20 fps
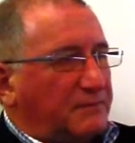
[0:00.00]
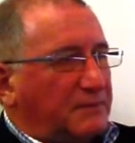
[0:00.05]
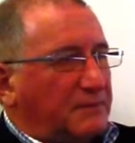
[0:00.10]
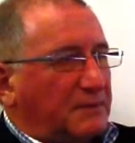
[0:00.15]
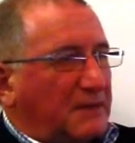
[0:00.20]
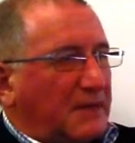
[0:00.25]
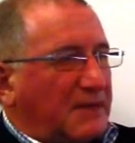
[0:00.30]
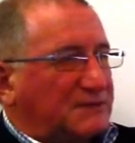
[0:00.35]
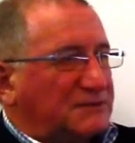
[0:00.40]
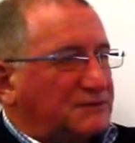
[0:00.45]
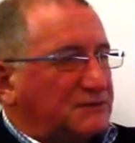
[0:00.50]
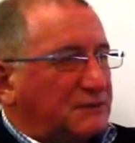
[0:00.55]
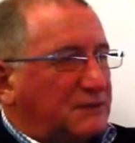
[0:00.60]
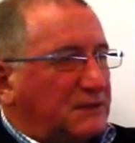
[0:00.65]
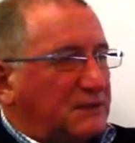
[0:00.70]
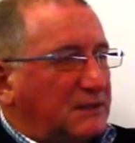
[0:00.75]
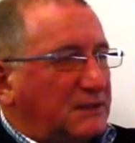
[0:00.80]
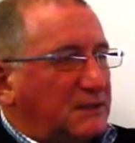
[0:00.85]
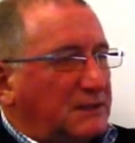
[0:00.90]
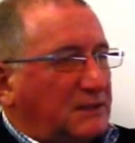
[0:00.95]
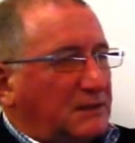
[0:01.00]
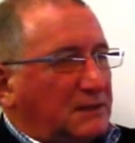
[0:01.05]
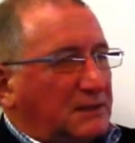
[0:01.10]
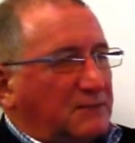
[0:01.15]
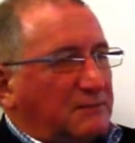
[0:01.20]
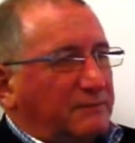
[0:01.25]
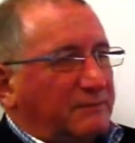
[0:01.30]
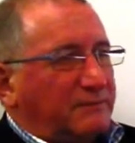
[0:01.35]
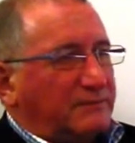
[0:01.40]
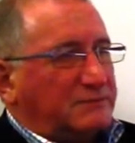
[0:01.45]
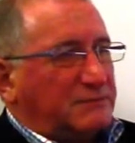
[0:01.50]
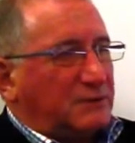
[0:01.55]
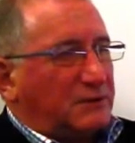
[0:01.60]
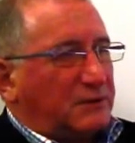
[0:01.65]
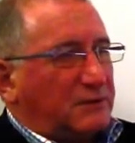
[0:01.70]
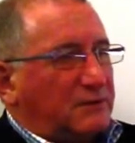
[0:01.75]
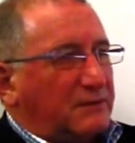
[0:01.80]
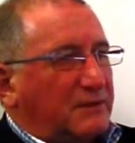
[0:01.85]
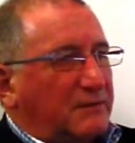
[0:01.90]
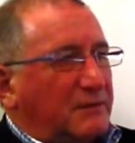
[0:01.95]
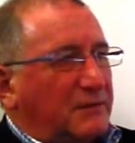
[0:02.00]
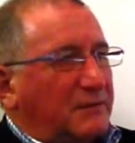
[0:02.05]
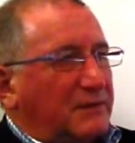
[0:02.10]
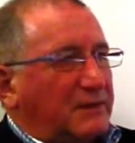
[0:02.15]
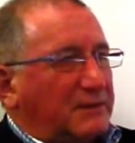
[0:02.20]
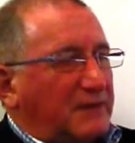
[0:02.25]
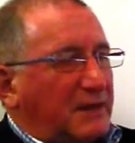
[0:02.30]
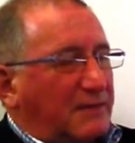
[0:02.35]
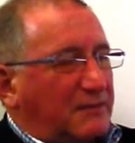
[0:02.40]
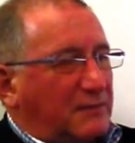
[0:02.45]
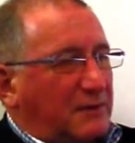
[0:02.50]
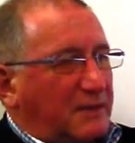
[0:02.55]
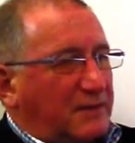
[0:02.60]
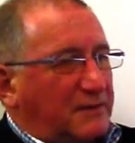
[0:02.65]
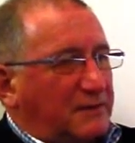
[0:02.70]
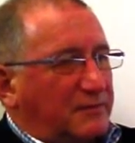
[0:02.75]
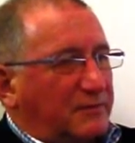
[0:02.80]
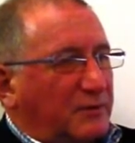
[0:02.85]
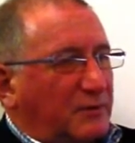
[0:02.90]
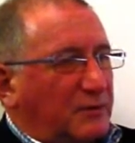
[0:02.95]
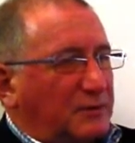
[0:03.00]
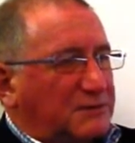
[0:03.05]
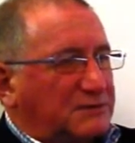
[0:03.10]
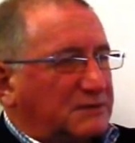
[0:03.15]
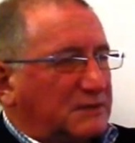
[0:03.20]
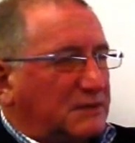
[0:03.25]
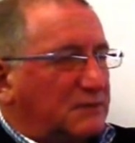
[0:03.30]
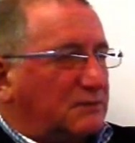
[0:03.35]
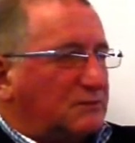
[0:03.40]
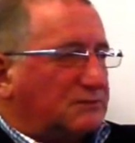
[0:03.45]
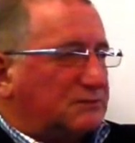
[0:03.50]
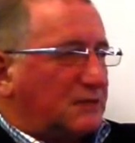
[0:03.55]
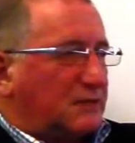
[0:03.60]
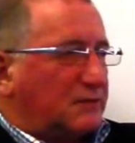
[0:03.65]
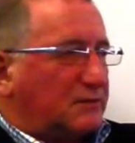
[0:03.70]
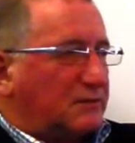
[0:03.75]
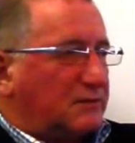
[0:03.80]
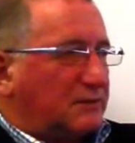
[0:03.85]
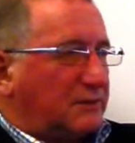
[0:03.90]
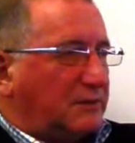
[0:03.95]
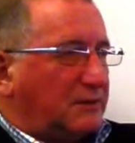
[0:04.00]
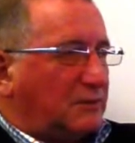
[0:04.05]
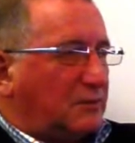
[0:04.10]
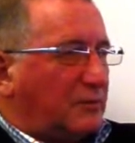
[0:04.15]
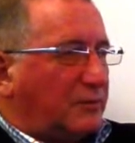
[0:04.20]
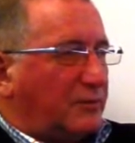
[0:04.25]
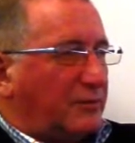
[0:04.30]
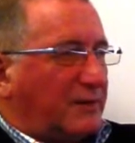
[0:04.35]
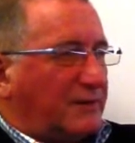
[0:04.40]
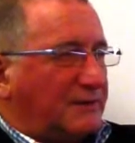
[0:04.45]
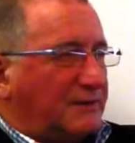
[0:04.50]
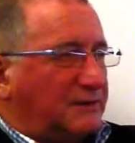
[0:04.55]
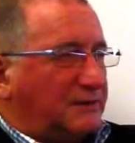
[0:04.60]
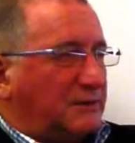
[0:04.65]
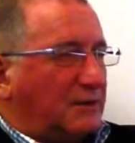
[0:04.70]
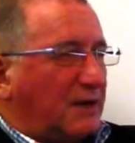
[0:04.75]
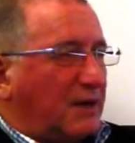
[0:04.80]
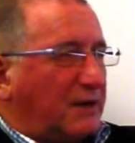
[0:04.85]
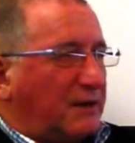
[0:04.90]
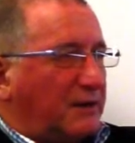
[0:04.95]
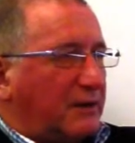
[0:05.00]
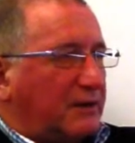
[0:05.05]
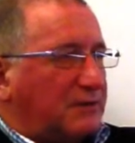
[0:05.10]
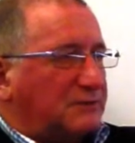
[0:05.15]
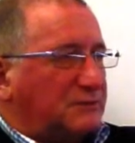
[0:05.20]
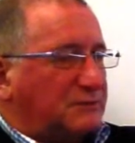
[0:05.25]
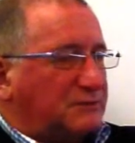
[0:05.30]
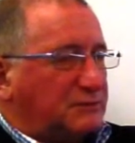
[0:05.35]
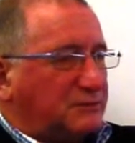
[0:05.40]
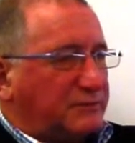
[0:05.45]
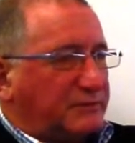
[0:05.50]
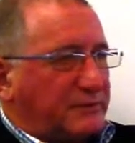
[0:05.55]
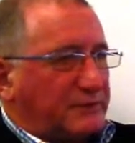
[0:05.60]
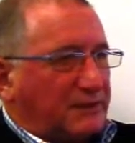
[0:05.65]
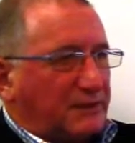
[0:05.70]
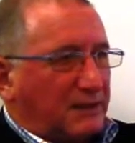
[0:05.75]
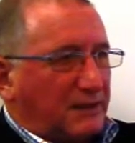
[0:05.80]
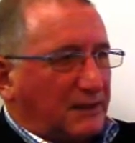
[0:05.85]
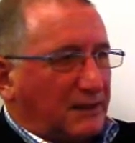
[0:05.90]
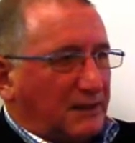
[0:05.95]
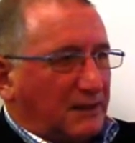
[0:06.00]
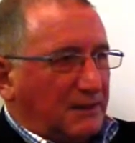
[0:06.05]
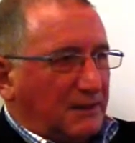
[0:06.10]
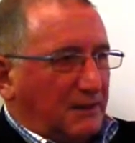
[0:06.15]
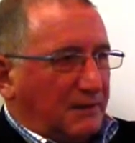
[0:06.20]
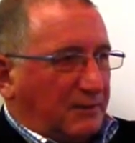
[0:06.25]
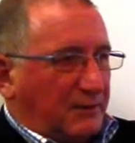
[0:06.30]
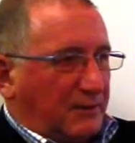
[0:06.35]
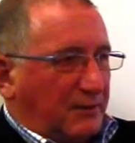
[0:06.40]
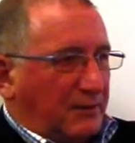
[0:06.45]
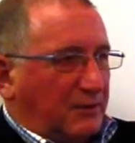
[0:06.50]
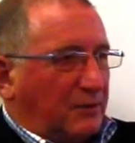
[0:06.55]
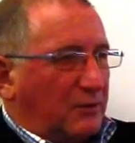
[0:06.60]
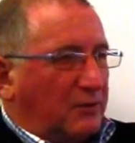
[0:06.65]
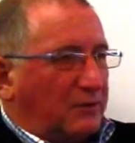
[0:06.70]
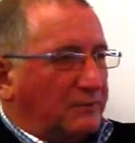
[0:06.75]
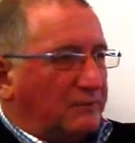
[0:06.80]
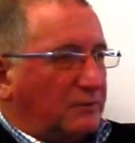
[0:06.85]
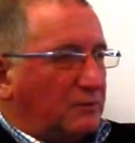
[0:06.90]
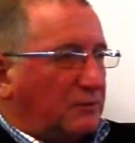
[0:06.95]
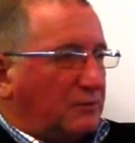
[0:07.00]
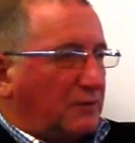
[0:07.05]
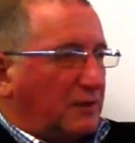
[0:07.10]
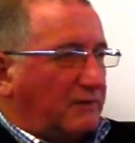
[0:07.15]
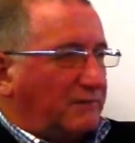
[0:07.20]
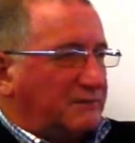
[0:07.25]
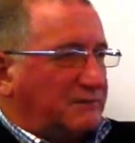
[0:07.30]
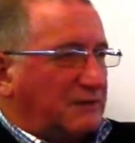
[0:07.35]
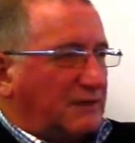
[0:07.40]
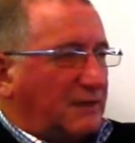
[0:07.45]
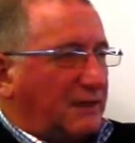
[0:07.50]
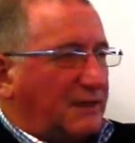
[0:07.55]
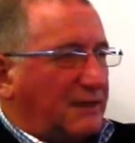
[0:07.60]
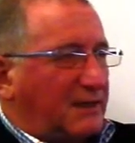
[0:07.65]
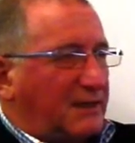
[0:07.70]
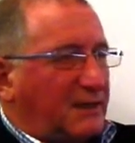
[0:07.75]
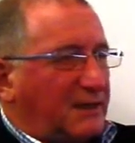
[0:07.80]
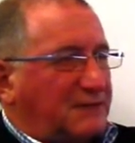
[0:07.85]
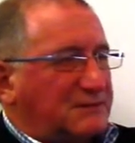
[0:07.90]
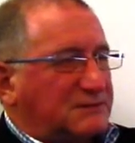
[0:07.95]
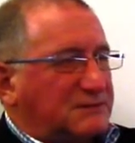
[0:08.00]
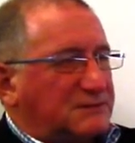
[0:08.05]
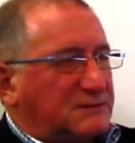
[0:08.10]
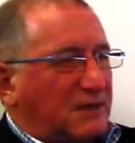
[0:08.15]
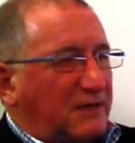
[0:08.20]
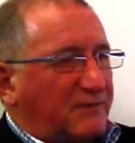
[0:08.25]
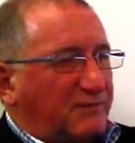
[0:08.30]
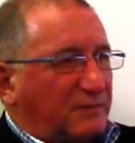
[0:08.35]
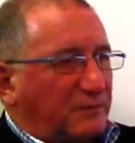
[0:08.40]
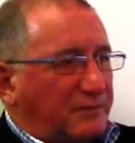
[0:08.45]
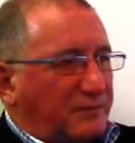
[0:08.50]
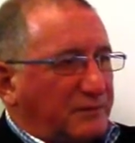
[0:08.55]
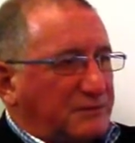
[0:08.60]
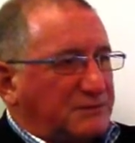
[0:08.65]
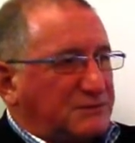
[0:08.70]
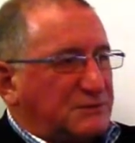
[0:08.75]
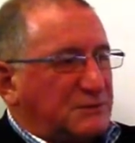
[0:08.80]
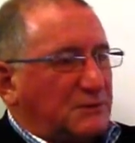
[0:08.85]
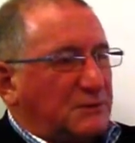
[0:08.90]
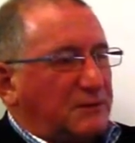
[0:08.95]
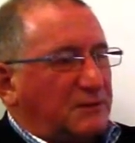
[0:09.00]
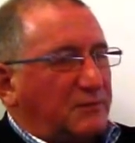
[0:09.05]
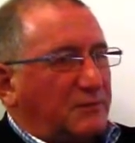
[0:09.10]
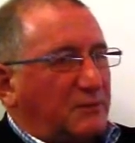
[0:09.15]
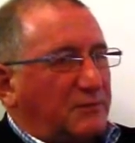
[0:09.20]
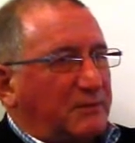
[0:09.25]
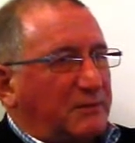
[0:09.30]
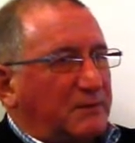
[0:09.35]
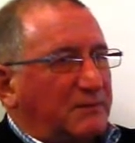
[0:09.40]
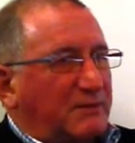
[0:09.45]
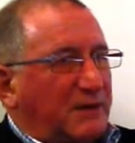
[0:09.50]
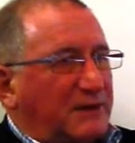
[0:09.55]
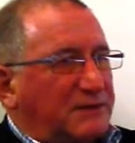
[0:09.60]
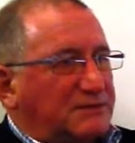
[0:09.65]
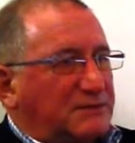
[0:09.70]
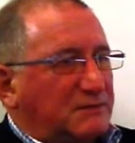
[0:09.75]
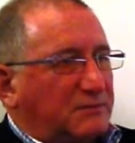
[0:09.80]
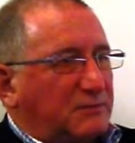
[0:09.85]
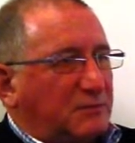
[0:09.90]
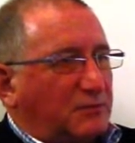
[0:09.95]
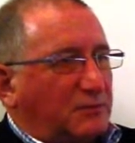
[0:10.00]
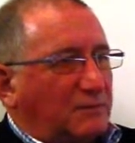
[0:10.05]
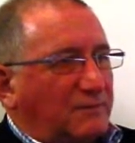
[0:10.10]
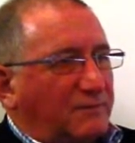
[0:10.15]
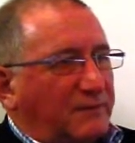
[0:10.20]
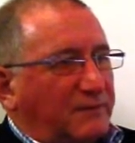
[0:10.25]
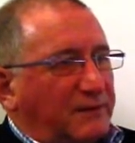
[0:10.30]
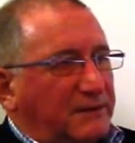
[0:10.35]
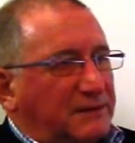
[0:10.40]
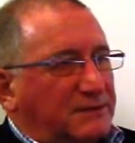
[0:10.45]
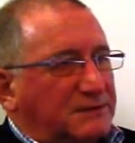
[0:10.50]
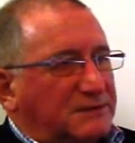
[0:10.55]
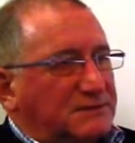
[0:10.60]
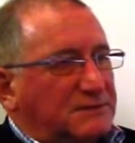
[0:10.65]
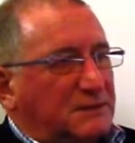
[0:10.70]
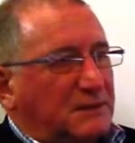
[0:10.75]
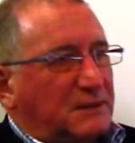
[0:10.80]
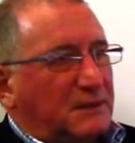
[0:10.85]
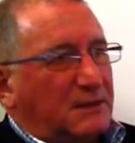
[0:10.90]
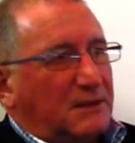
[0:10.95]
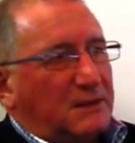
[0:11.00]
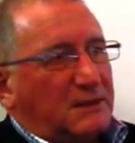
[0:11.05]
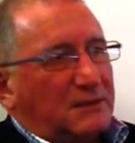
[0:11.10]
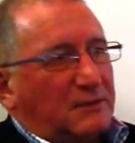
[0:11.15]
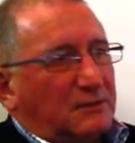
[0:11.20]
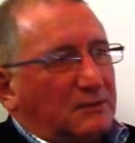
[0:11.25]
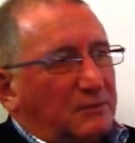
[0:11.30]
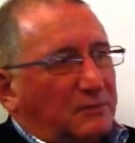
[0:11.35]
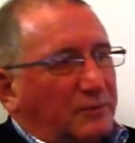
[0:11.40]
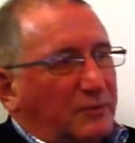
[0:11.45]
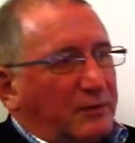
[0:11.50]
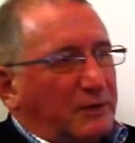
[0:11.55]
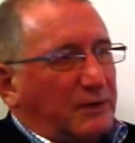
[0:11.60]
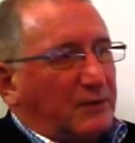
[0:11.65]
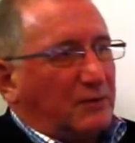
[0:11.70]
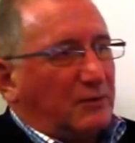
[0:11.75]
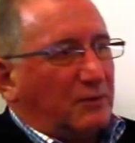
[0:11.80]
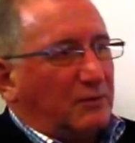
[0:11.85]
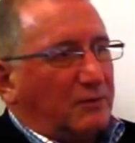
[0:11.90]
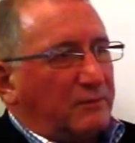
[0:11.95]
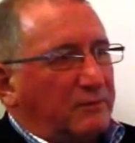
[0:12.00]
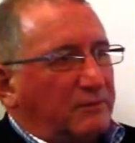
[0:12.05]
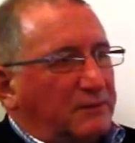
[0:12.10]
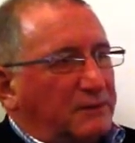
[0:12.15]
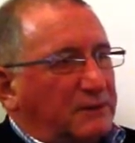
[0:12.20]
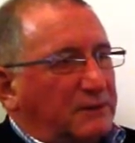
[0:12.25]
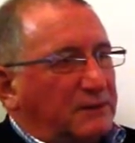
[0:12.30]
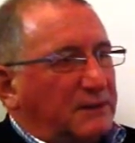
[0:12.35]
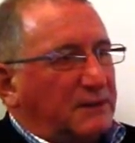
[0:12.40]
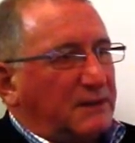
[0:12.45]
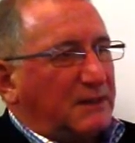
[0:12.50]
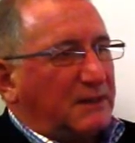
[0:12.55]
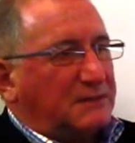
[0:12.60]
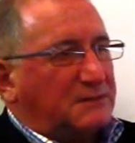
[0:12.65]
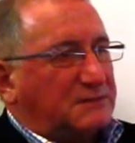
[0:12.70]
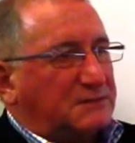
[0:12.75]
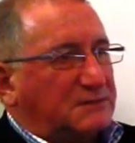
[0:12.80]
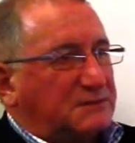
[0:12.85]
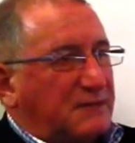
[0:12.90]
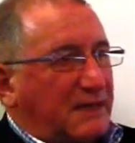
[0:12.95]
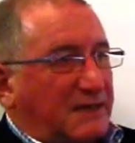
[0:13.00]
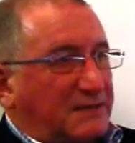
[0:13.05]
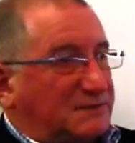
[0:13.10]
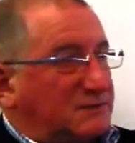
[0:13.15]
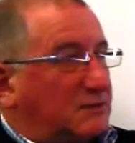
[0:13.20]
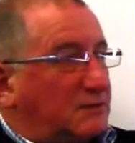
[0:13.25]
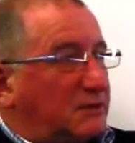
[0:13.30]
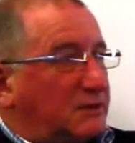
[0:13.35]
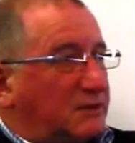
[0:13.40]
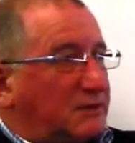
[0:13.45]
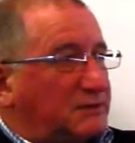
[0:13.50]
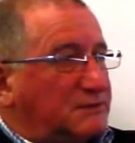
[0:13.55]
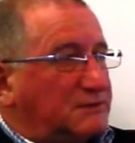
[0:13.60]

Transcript: last year, we've decided to implement the upgrade of the policy and also to incorporate the new logos, which will be appearing on obviously letterheads and so forth, but certainly probably the most important thing is that it'll appear on the town signage.